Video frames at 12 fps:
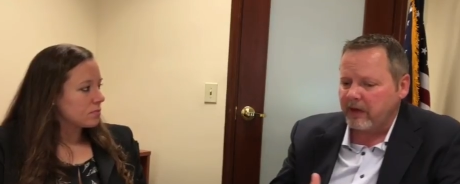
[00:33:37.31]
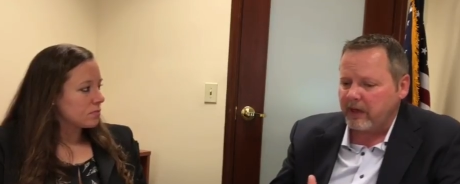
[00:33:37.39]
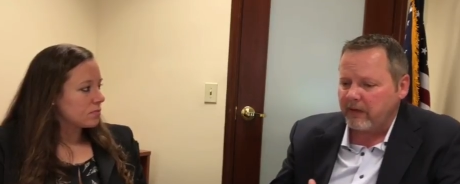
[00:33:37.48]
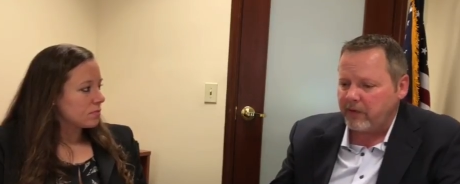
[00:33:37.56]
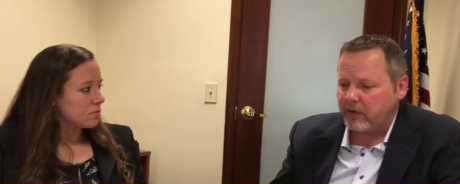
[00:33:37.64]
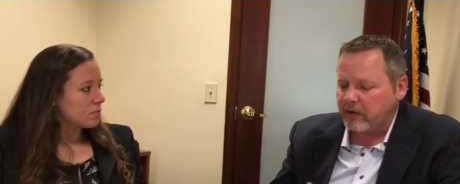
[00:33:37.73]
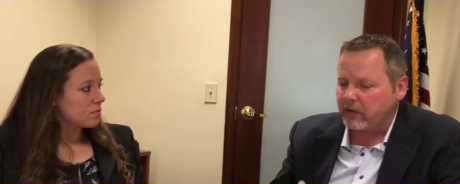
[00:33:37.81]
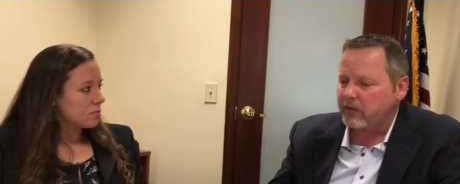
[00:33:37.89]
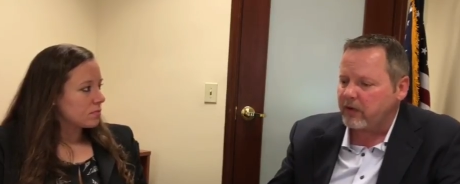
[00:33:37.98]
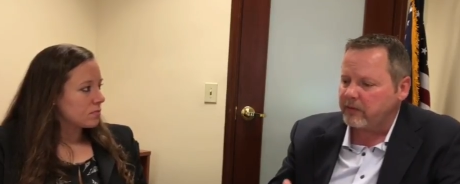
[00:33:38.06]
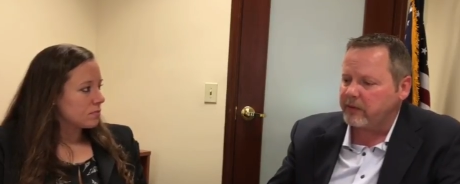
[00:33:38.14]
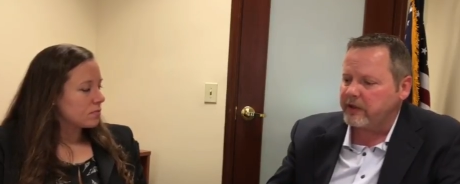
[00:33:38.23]
Speaker 1: if you can
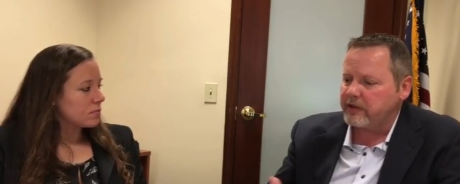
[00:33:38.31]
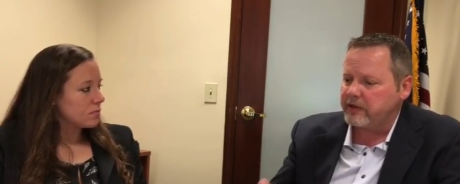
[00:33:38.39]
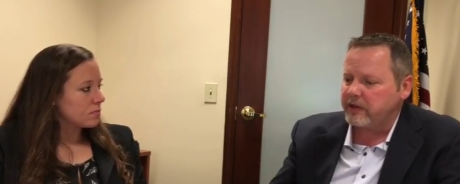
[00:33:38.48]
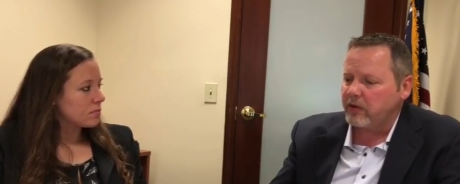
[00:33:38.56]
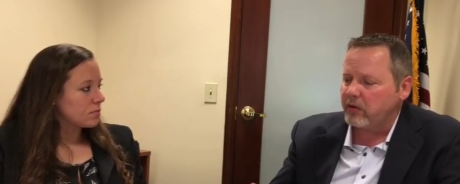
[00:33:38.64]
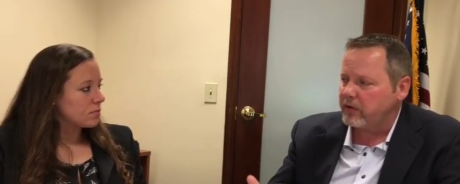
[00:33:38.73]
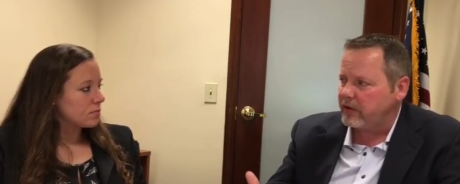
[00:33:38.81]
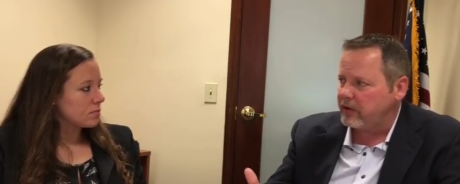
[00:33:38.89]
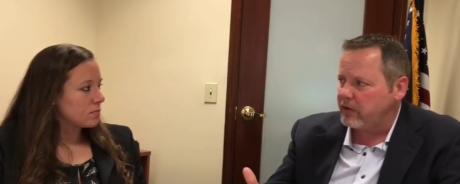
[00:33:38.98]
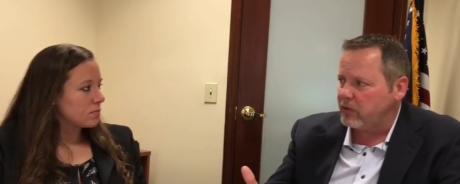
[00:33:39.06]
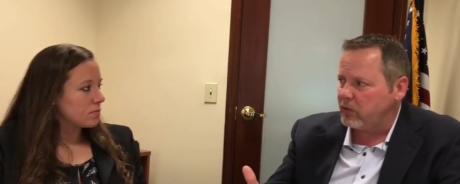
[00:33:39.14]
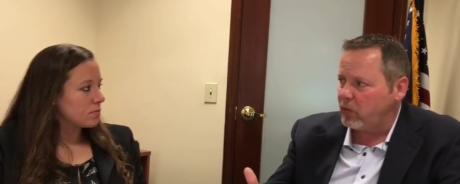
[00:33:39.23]
credibly show that
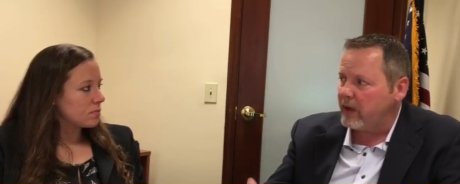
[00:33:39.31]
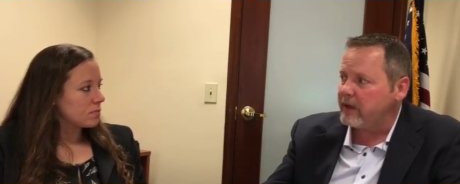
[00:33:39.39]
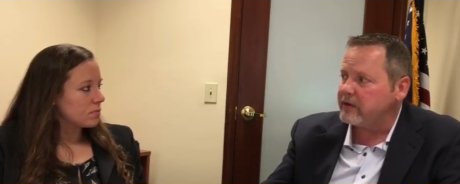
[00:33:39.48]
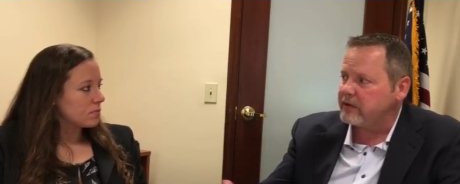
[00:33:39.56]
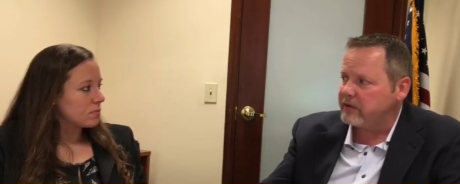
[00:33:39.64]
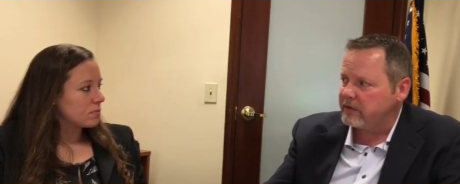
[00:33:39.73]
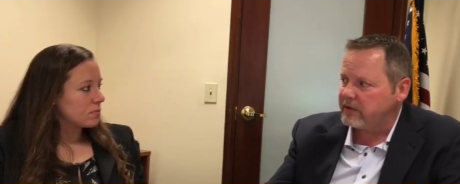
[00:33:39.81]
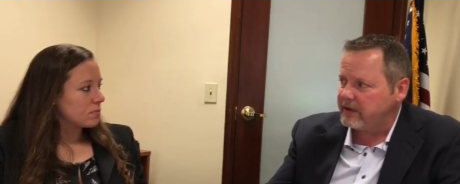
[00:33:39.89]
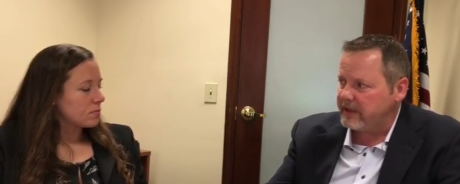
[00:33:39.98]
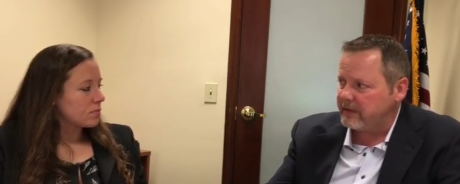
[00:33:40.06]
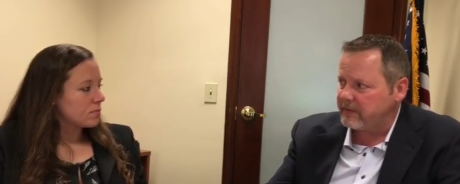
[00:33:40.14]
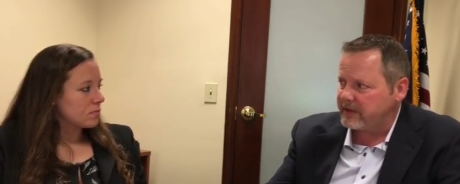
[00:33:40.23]
you went to the
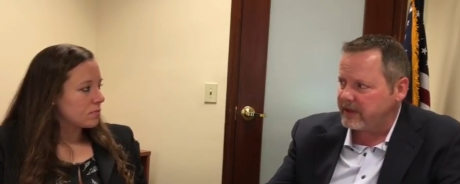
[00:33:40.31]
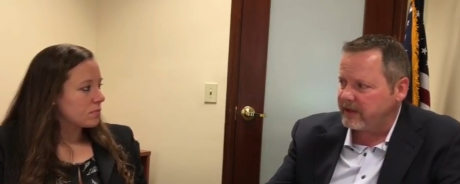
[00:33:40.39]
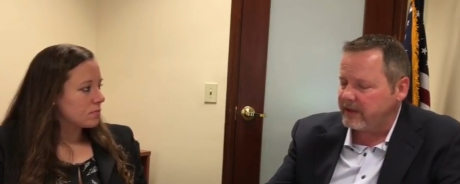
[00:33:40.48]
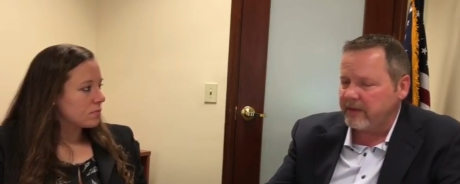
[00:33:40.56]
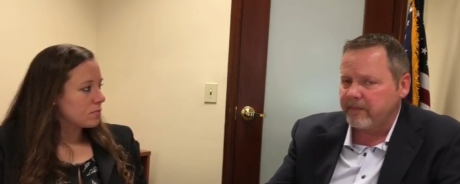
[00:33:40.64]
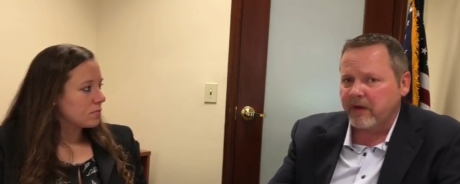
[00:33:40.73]
DMZ,